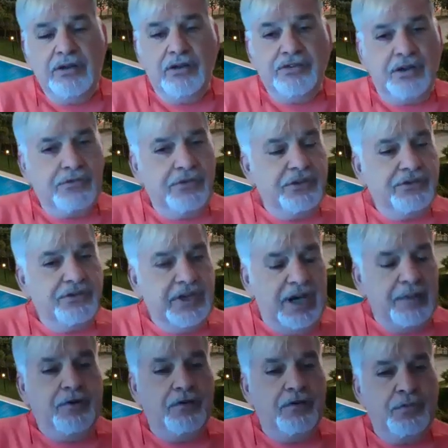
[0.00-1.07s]
Because I wrote a
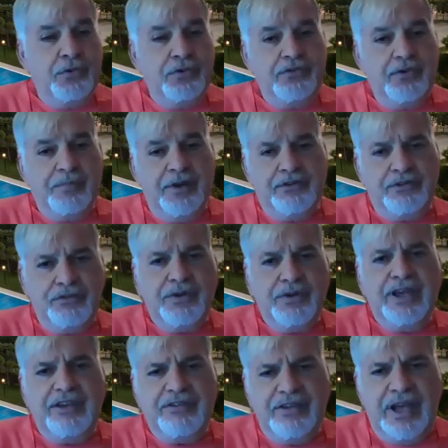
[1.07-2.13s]
couple of books about
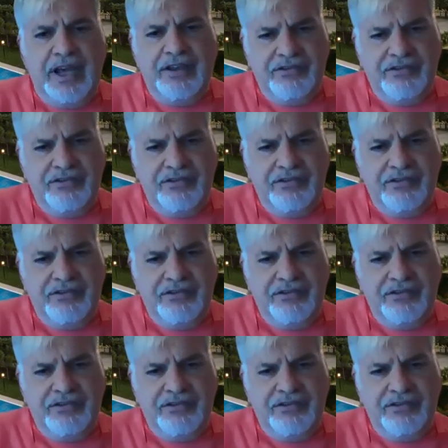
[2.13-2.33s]
stress.